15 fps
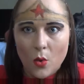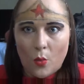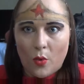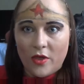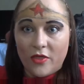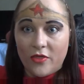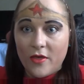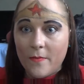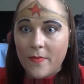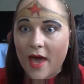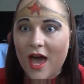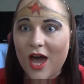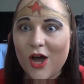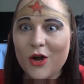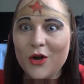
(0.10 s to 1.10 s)
With the
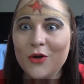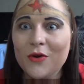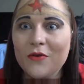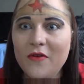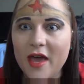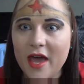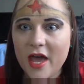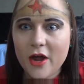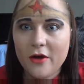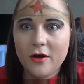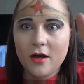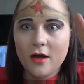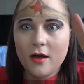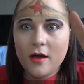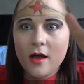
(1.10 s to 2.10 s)
power of
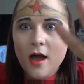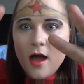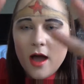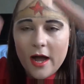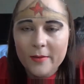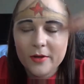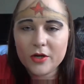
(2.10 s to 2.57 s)
Hera, I'm